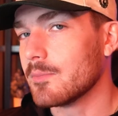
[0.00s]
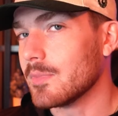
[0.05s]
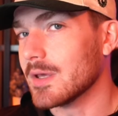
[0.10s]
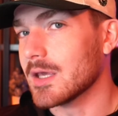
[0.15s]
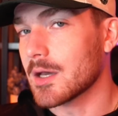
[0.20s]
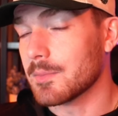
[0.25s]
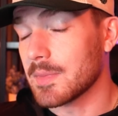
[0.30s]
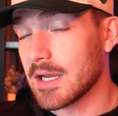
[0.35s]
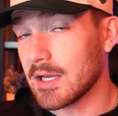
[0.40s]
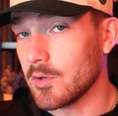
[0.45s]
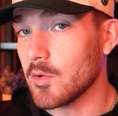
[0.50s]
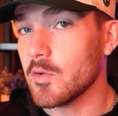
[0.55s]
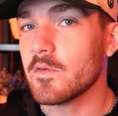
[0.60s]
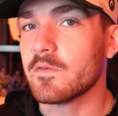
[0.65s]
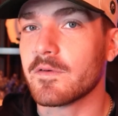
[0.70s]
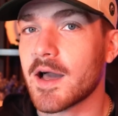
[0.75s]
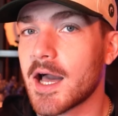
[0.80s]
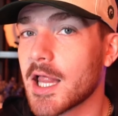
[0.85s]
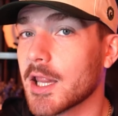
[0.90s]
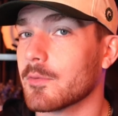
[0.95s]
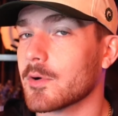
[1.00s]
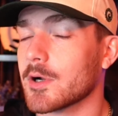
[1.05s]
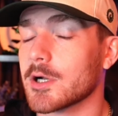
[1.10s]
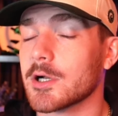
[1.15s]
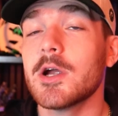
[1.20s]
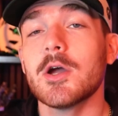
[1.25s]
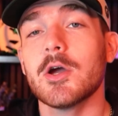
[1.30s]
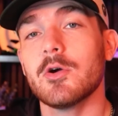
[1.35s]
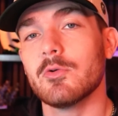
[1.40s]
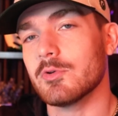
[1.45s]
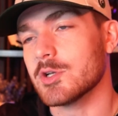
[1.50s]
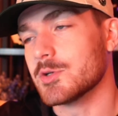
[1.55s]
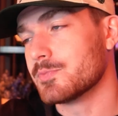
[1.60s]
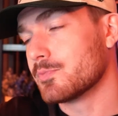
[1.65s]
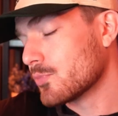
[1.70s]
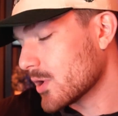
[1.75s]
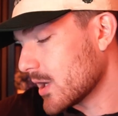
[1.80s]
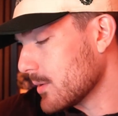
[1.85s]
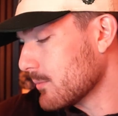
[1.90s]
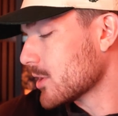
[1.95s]
become a new follower,
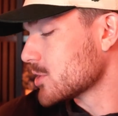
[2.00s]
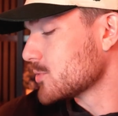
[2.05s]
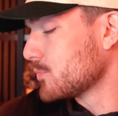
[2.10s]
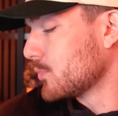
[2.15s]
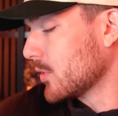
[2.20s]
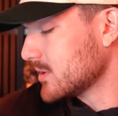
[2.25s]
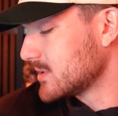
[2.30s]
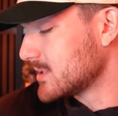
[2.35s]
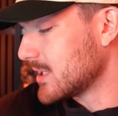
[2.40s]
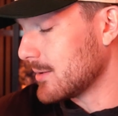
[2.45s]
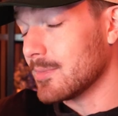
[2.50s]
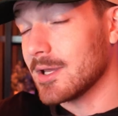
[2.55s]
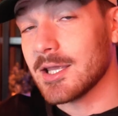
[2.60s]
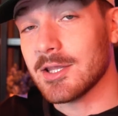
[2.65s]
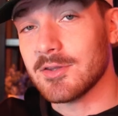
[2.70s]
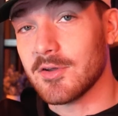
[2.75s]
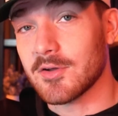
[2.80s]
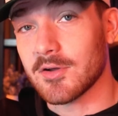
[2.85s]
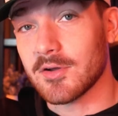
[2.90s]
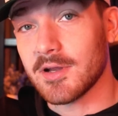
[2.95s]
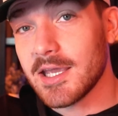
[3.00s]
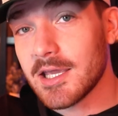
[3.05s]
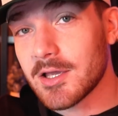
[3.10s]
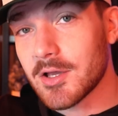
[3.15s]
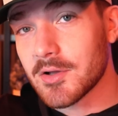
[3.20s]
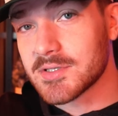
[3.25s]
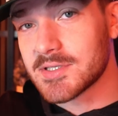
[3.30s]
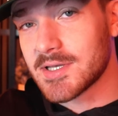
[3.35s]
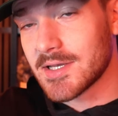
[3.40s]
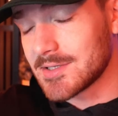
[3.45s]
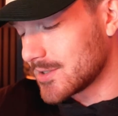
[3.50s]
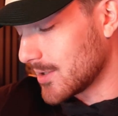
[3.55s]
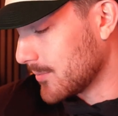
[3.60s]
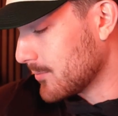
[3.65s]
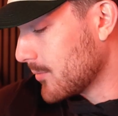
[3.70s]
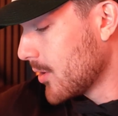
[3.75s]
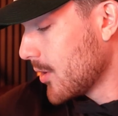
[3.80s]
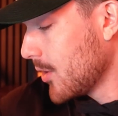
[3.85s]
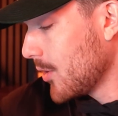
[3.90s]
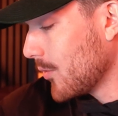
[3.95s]
which pretty much puts them into your
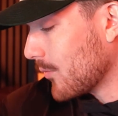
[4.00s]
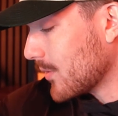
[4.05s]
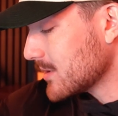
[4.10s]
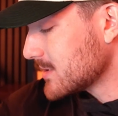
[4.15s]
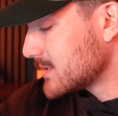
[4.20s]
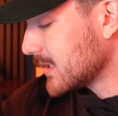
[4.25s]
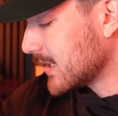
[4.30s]
ecosystem once